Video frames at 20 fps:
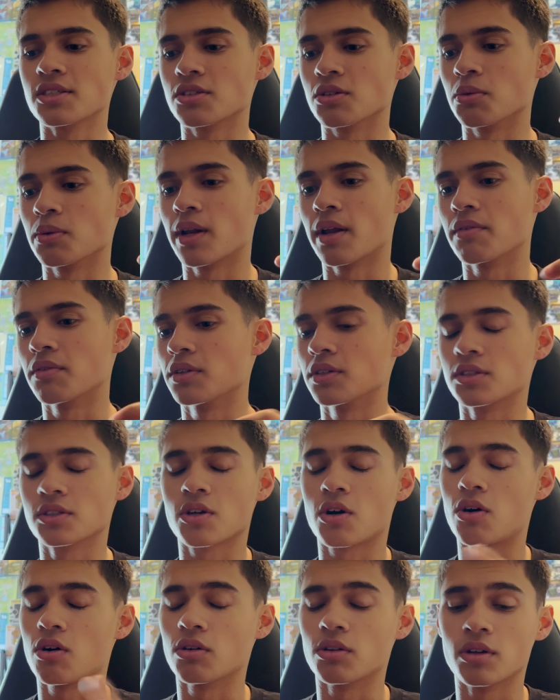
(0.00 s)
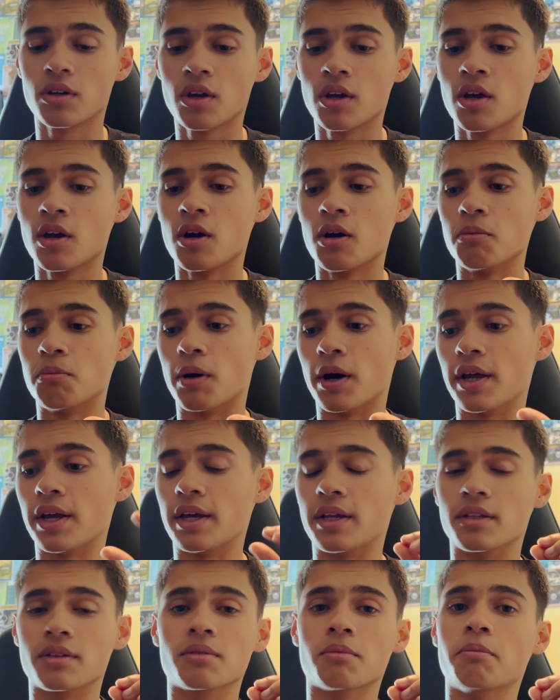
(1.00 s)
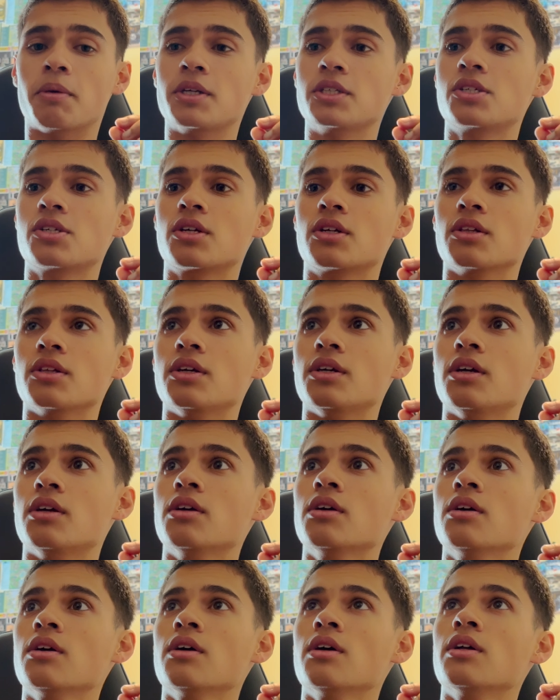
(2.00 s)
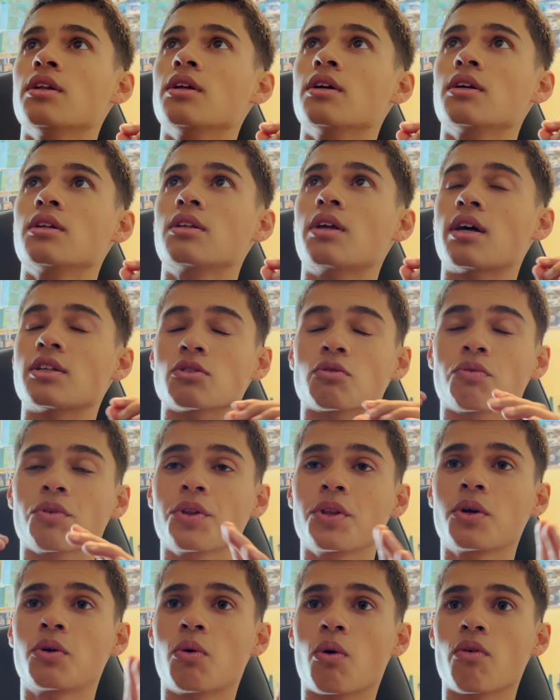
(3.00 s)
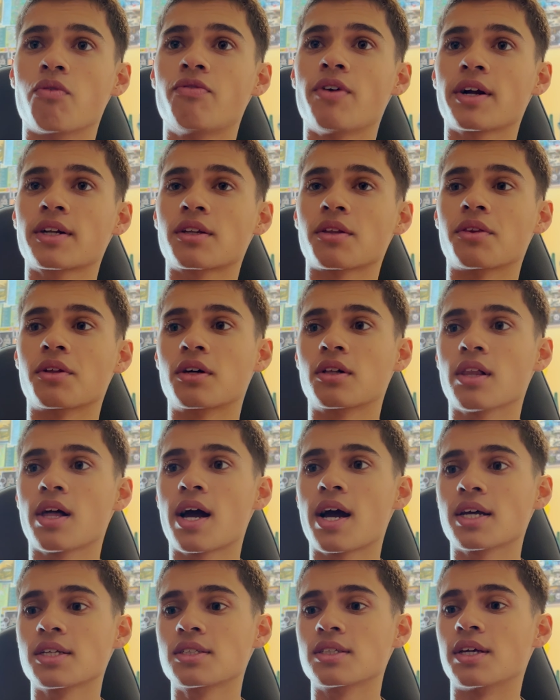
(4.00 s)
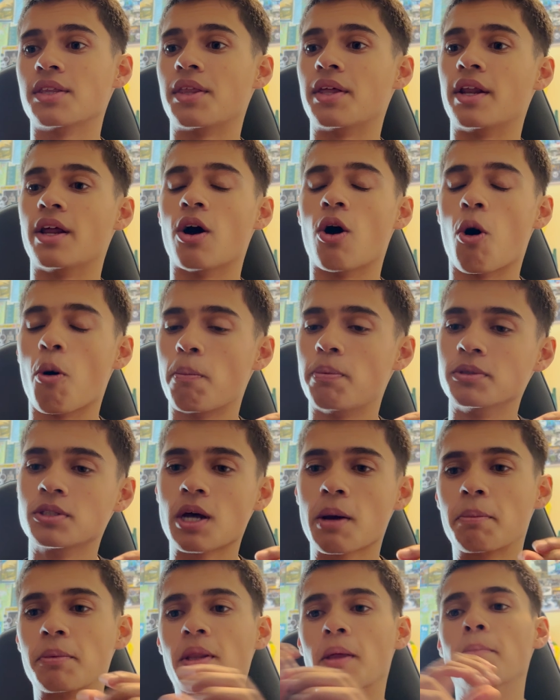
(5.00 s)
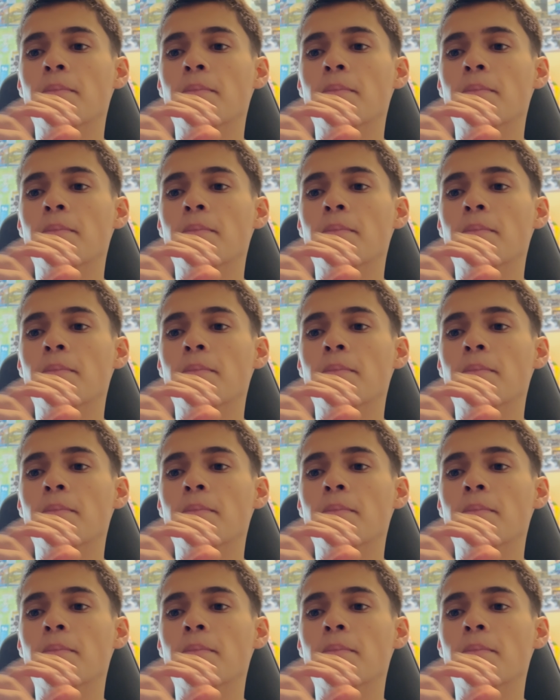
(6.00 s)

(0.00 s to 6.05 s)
or whatever it's called, but it basically has a really cool effect on the glass, and then it opens up and then